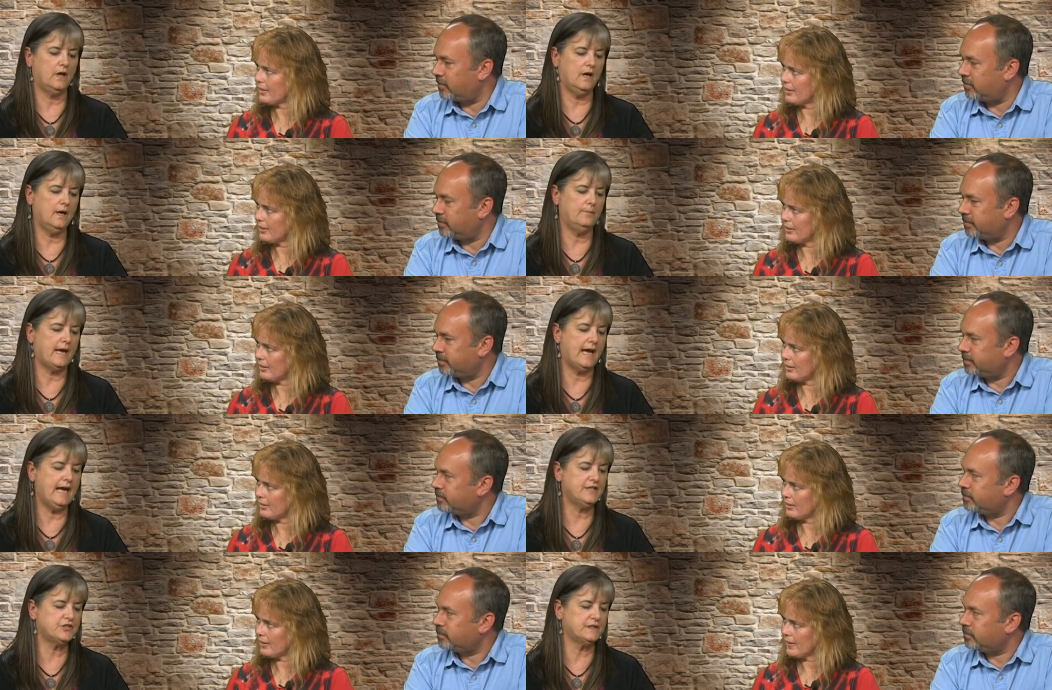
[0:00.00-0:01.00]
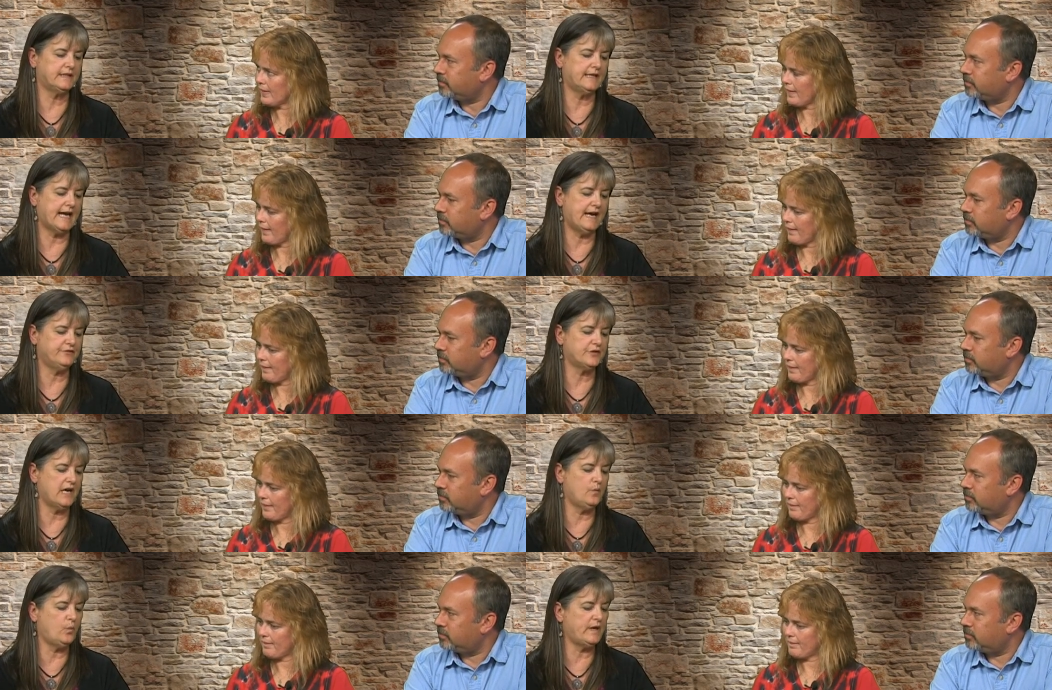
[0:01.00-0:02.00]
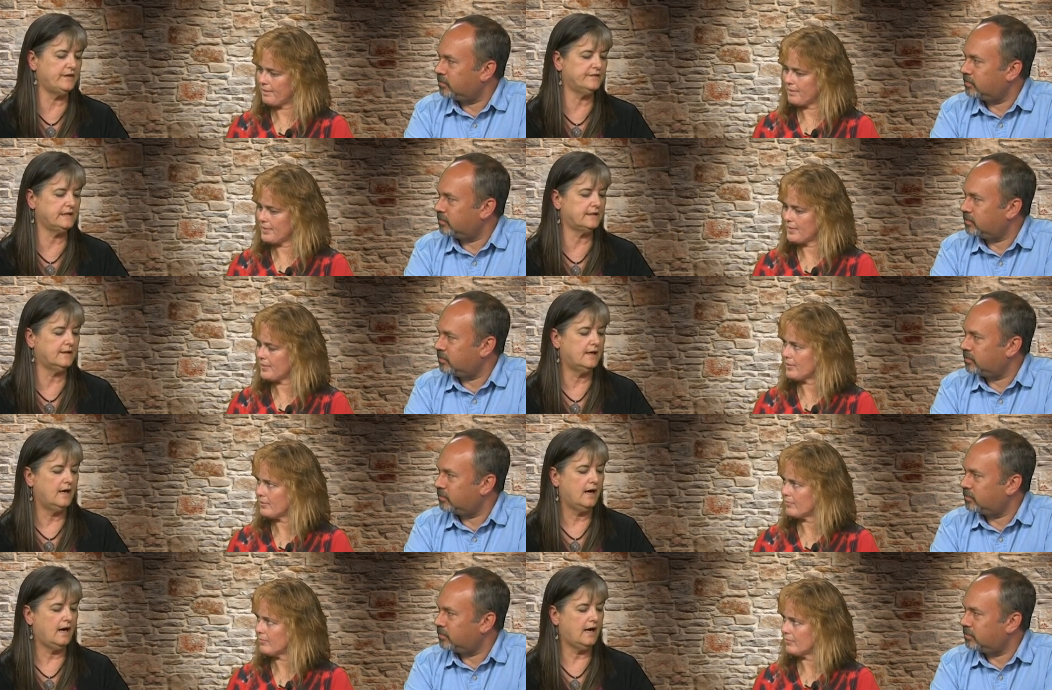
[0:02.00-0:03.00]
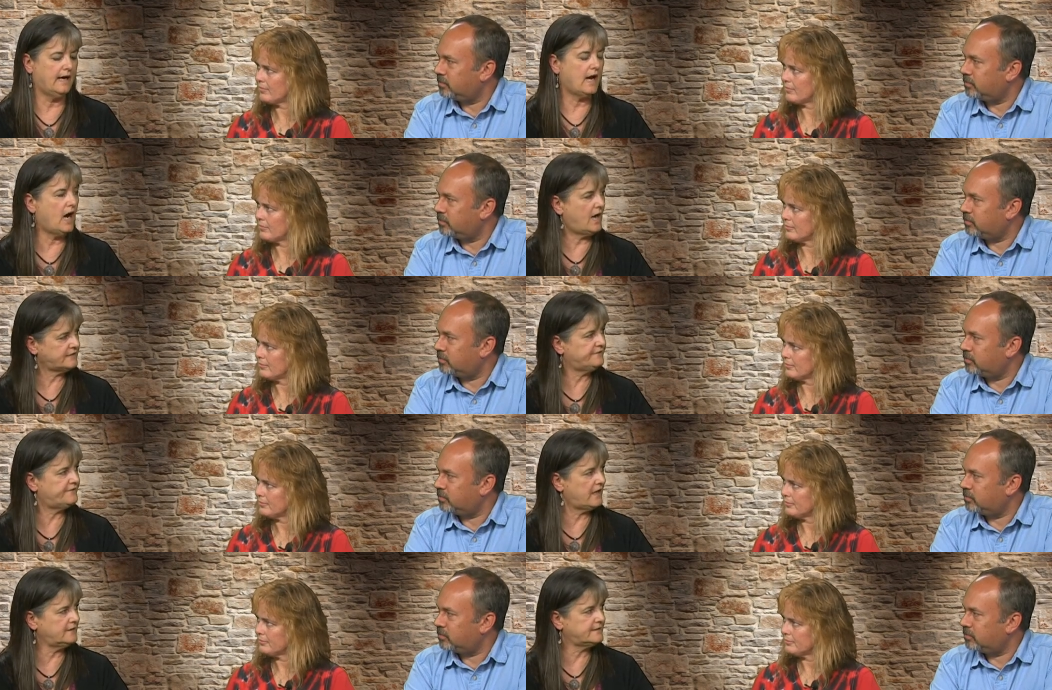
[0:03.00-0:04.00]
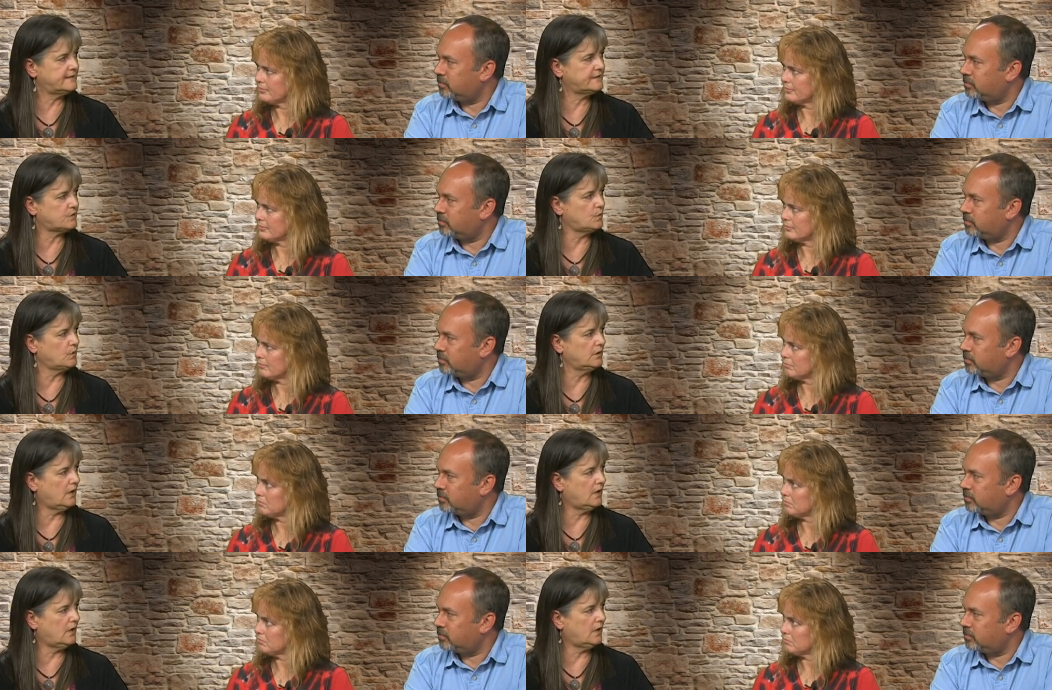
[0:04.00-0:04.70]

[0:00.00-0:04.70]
Speaker 1: Actually, after I weave it, I hot felt it, or